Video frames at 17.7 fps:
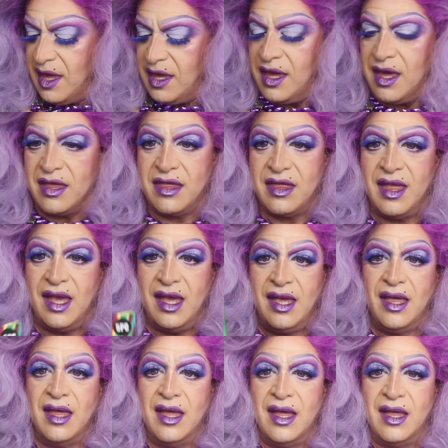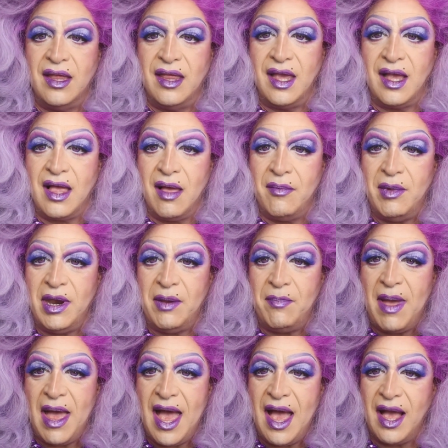Yes, they, they come in a
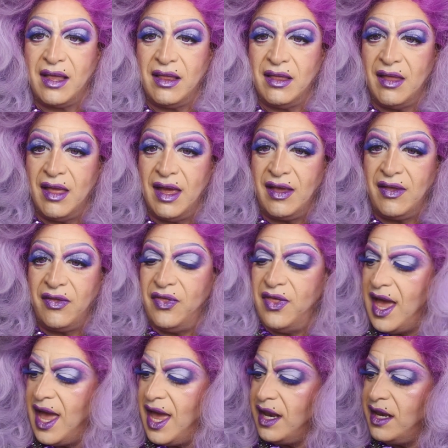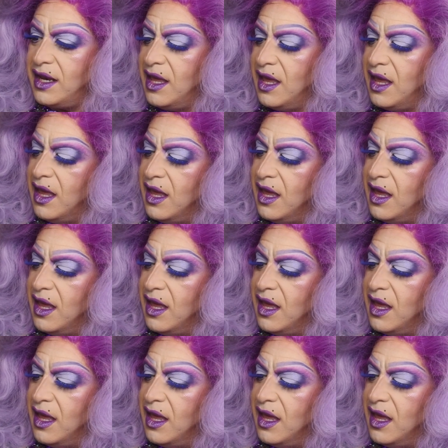pack like that.